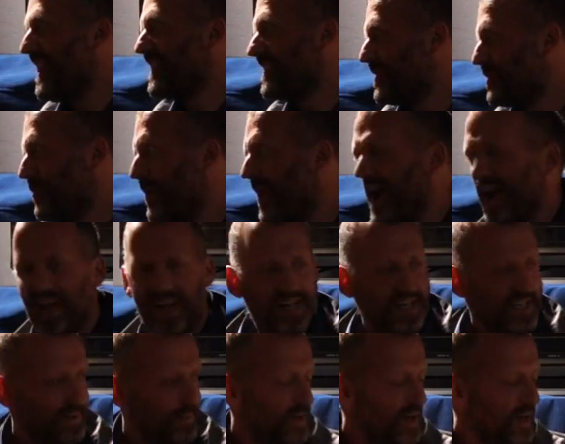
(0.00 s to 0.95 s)
best way,
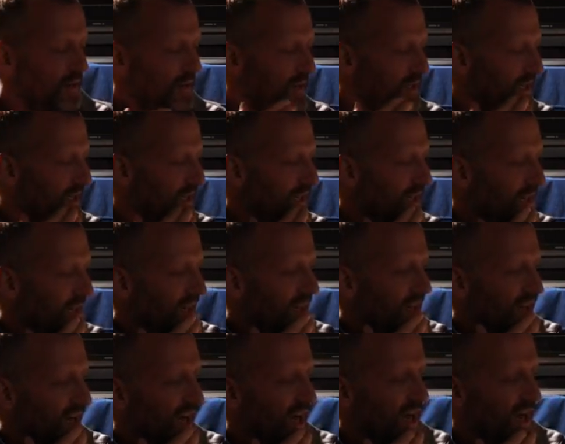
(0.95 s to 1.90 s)
I suppose.
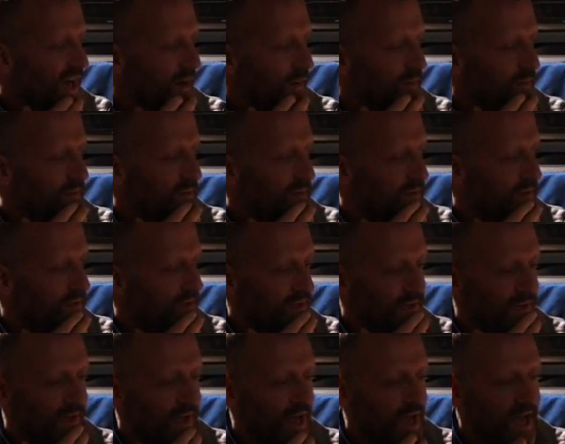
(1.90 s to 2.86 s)
Um,
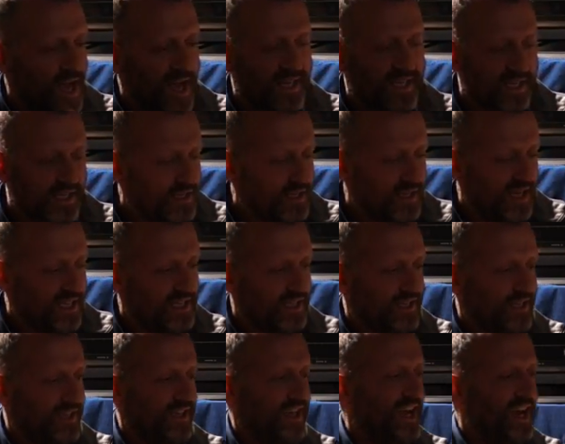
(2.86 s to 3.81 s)
it's
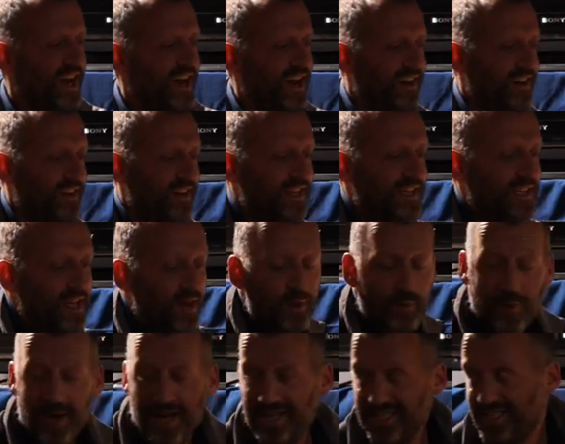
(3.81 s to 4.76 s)
it's yeah. There's
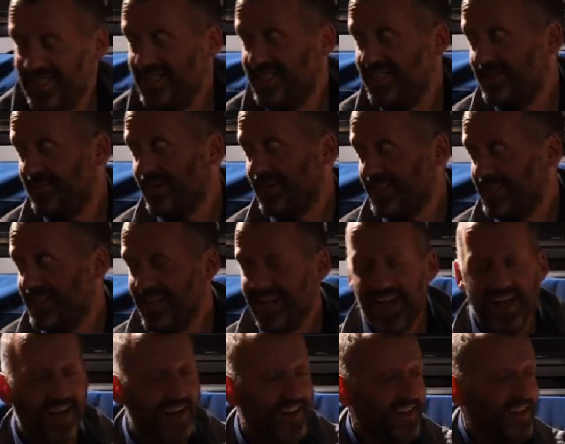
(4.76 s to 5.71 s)
other ways to do it.
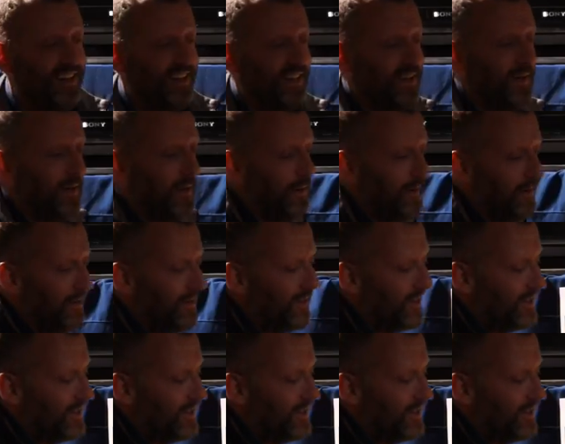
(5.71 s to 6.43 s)
Yeah, you know.